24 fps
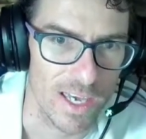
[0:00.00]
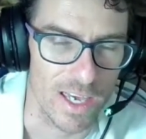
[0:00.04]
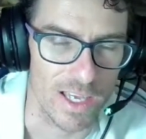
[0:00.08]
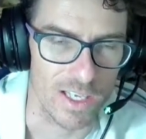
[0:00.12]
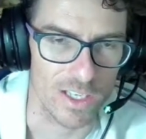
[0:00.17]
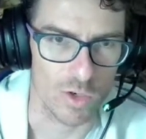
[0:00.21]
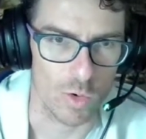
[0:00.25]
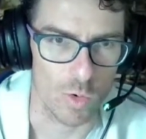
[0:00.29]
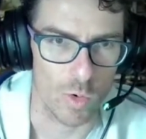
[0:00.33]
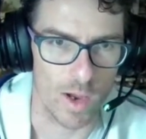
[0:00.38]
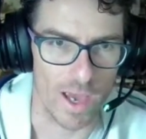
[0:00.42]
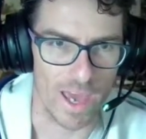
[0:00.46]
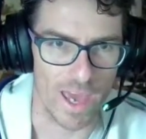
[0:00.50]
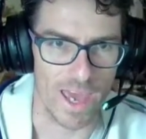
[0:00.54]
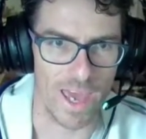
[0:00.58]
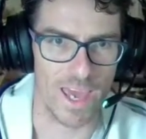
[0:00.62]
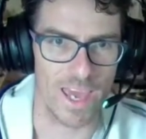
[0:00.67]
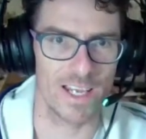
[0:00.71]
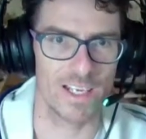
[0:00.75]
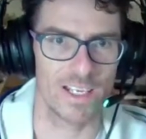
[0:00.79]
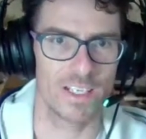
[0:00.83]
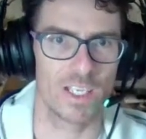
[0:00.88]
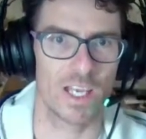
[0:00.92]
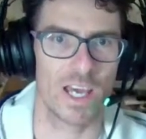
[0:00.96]
So
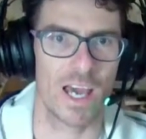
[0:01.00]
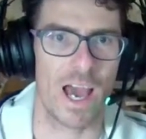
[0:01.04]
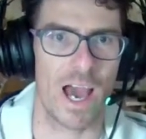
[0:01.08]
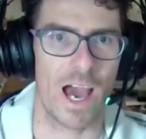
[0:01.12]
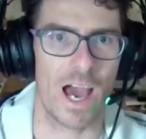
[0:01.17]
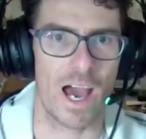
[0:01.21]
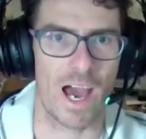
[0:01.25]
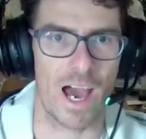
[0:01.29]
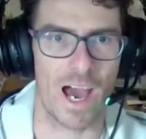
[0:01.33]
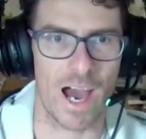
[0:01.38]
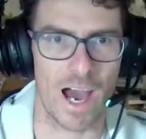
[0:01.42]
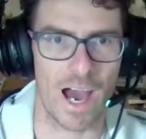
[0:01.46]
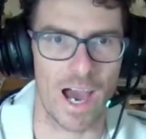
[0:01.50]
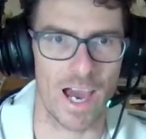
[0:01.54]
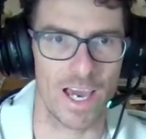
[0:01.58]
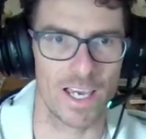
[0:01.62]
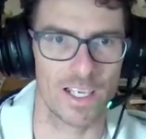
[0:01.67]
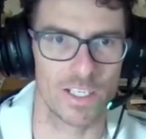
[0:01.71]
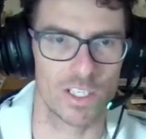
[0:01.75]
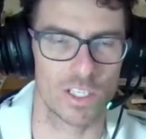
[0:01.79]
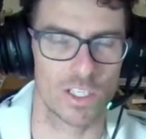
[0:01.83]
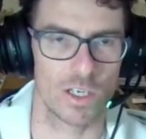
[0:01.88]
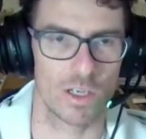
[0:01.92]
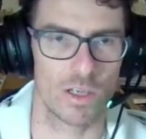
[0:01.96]
eight
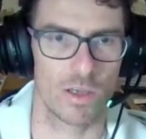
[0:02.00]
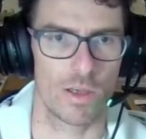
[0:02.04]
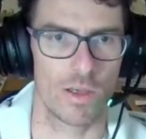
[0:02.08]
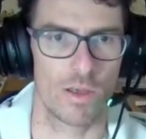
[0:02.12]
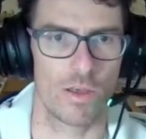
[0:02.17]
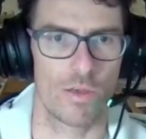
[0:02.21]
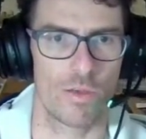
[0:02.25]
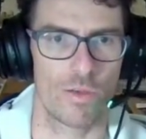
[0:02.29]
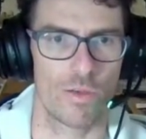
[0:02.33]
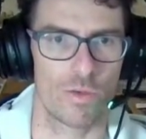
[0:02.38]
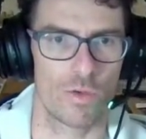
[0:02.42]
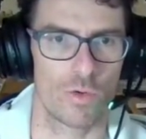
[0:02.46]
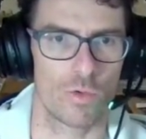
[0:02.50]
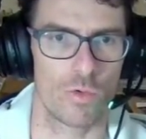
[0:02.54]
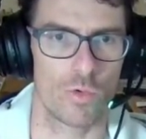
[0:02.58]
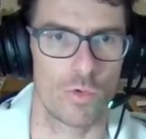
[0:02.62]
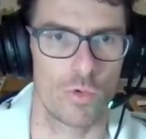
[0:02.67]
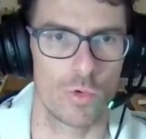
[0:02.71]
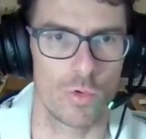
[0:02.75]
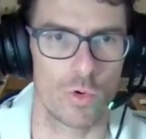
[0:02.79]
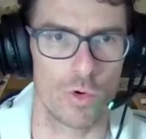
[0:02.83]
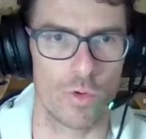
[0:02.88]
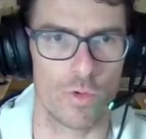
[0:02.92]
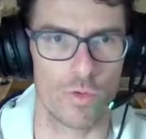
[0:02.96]
eyes.
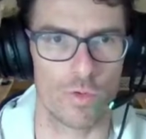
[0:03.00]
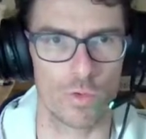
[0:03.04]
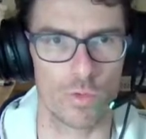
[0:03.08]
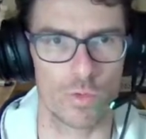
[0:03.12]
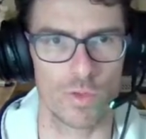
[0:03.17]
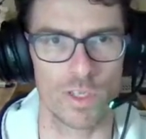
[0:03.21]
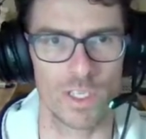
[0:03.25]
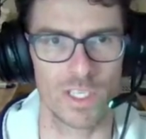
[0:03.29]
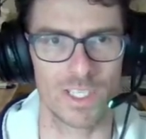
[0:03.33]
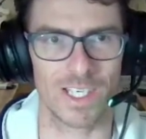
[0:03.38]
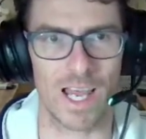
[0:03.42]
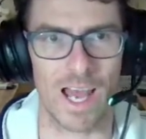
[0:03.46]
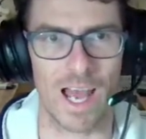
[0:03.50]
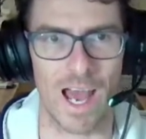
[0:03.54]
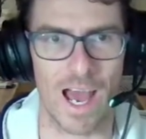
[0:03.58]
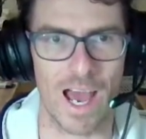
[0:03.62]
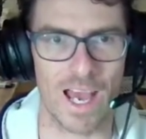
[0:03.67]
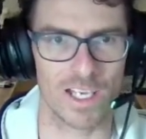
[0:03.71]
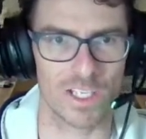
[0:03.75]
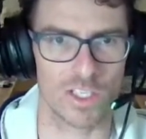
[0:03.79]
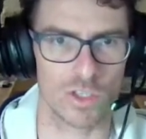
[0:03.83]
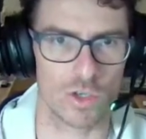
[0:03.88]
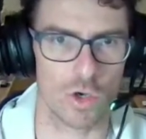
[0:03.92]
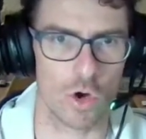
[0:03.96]
Through through these
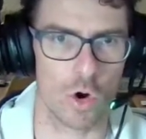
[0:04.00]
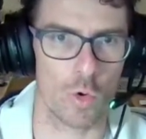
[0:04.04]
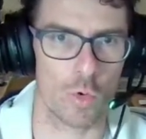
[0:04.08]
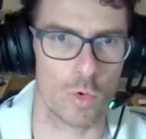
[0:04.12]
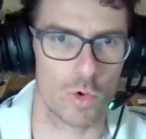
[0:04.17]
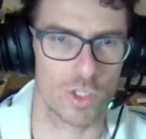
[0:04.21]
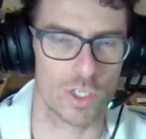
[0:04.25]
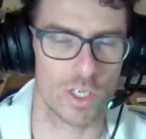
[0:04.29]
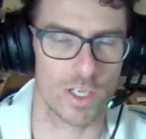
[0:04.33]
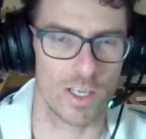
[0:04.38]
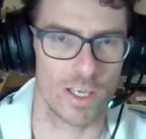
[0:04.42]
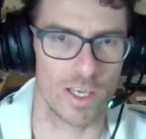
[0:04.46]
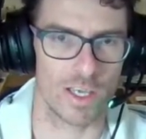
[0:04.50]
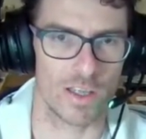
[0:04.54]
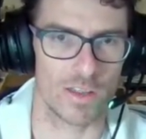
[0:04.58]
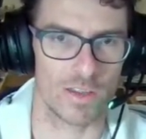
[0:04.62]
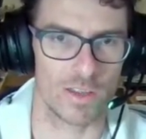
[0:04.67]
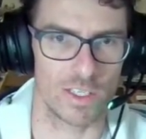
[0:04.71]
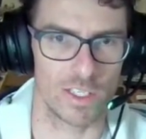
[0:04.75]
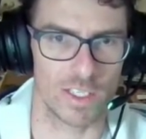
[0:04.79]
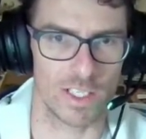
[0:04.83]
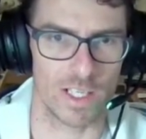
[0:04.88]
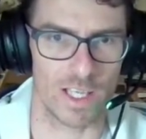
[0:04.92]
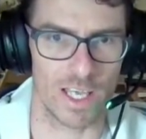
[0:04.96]
eyes goes
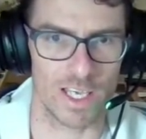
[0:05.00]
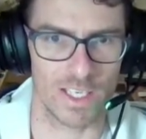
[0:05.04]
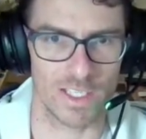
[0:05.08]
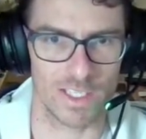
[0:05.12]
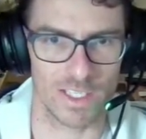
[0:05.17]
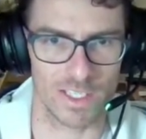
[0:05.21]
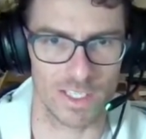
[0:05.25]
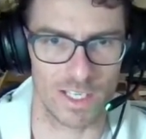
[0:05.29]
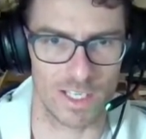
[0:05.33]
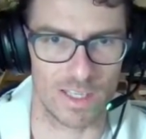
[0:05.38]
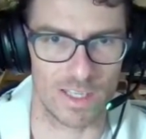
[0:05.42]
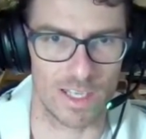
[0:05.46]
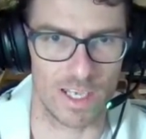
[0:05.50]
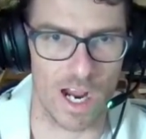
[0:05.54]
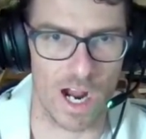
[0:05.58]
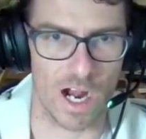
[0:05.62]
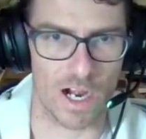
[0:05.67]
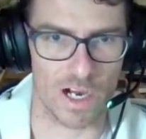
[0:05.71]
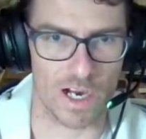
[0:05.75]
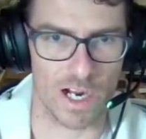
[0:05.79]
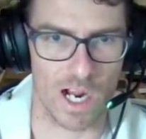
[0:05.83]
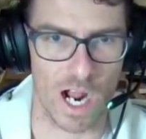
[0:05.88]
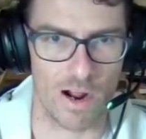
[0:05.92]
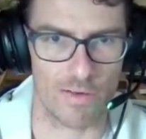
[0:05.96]
these laces, and they are
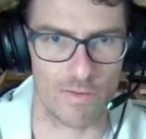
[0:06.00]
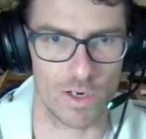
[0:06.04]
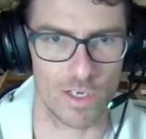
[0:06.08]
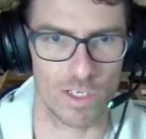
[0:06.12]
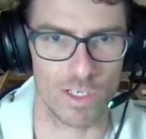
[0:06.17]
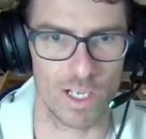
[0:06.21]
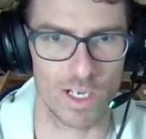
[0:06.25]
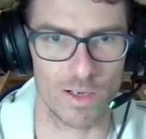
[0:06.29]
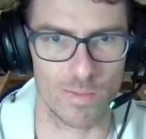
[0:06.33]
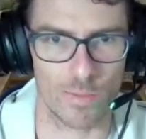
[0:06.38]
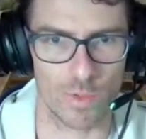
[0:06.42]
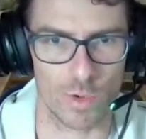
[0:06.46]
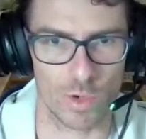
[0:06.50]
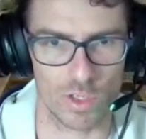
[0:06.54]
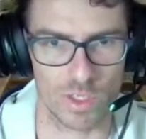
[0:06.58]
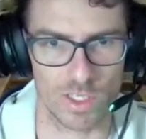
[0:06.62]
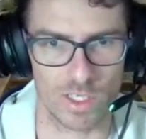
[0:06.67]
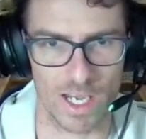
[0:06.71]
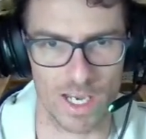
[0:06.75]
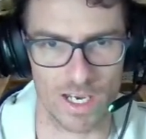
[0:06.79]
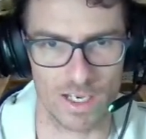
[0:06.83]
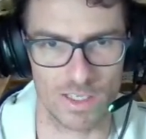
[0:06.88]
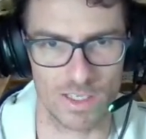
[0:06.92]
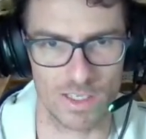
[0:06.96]
covered and
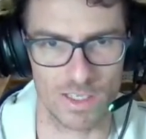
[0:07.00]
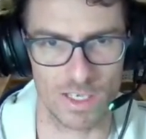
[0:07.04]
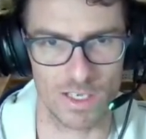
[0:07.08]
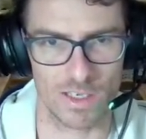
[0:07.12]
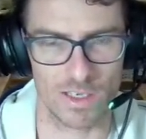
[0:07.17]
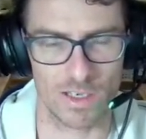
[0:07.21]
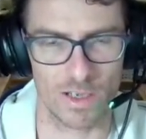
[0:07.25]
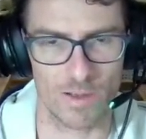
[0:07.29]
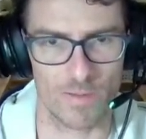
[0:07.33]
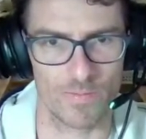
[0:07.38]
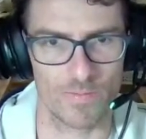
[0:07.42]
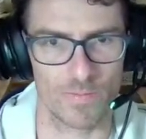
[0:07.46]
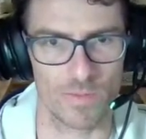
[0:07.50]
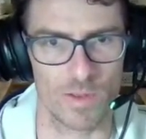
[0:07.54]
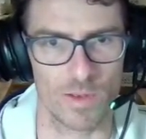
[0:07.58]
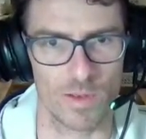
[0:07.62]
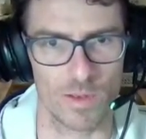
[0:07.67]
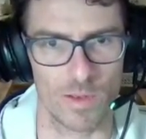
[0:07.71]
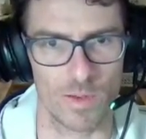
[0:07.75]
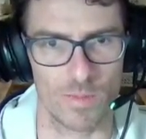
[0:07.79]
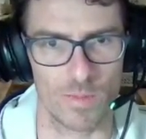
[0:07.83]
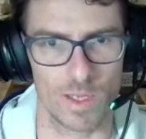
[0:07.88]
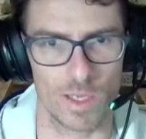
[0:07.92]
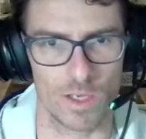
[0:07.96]
protected
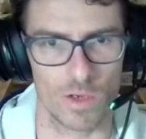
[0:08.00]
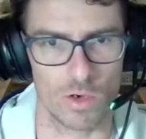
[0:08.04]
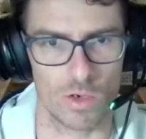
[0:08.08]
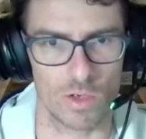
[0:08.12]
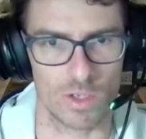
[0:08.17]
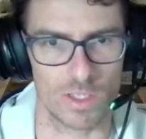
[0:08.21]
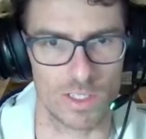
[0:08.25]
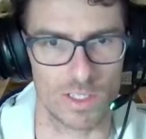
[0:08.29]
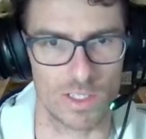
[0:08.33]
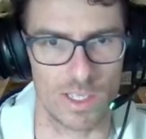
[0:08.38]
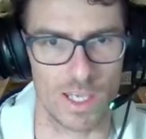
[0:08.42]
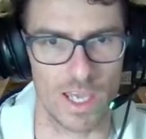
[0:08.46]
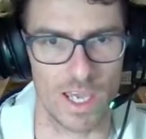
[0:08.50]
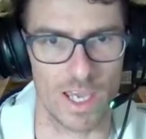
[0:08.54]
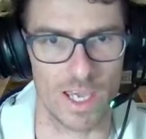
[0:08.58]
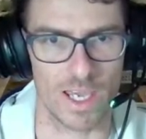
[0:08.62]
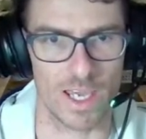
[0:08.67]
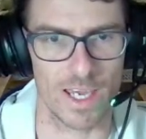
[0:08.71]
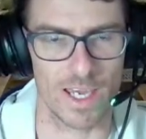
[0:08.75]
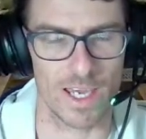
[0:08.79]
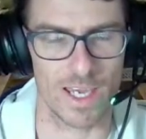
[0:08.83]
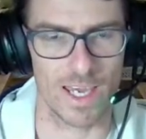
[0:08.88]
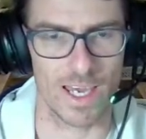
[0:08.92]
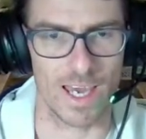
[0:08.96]
because
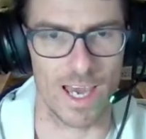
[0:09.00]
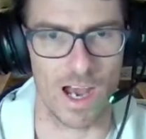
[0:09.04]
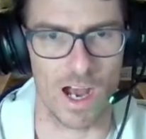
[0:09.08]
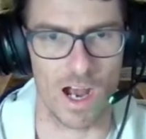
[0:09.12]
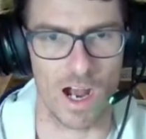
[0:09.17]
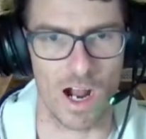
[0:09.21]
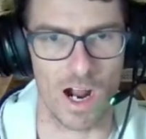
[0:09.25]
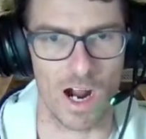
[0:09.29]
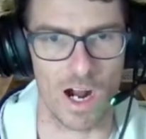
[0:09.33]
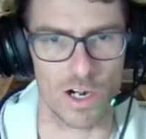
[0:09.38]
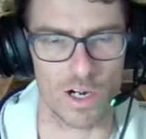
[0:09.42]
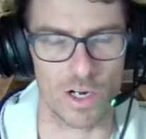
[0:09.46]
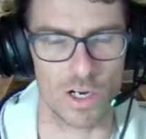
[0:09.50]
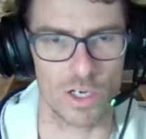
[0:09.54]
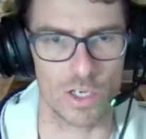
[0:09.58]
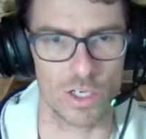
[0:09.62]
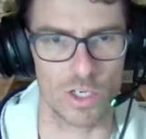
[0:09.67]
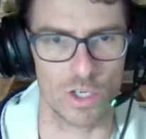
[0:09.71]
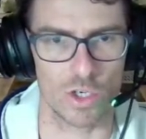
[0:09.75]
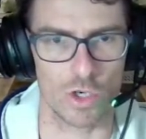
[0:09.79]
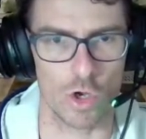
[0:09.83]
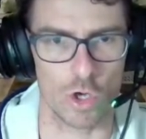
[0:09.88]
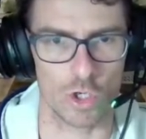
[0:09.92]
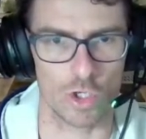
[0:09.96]
they are
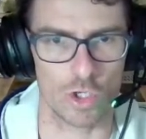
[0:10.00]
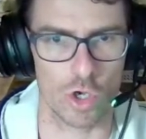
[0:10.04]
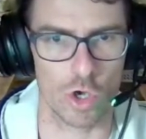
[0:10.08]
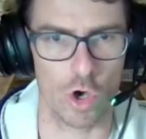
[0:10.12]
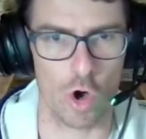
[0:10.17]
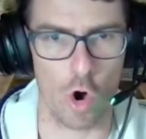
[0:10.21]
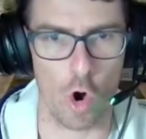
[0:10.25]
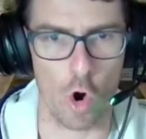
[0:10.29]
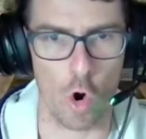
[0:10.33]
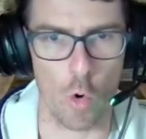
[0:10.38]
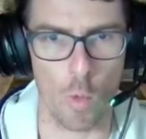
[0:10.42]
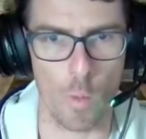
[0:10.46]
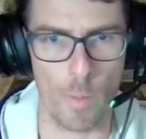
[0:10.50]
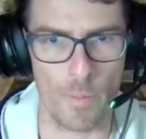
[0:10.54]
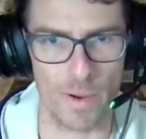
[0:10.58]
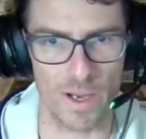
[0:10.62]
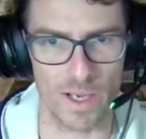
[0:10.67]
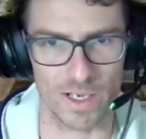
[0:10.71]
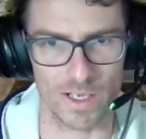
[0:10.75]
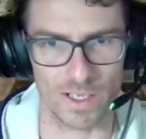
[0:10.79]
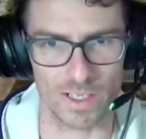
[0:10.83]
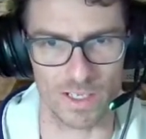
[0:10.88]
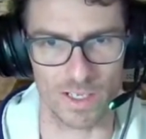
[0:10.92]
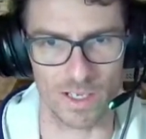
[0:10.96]
not
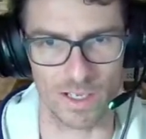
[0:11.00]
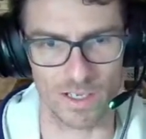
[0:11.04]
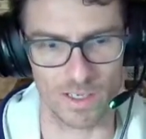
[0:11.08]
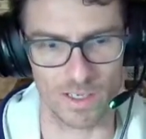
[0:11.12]
open.